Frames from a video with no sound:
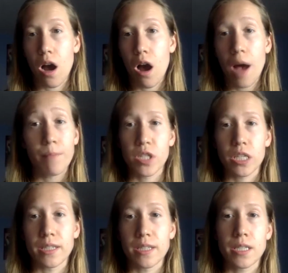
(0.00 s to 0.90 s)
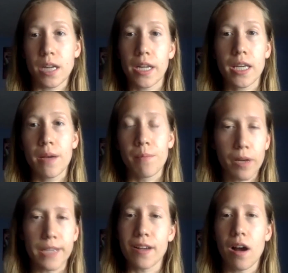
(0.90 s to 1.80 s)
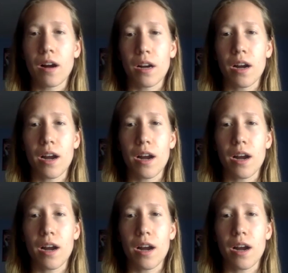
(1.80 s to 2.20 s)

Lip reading: I'm just gonna study and play soccer.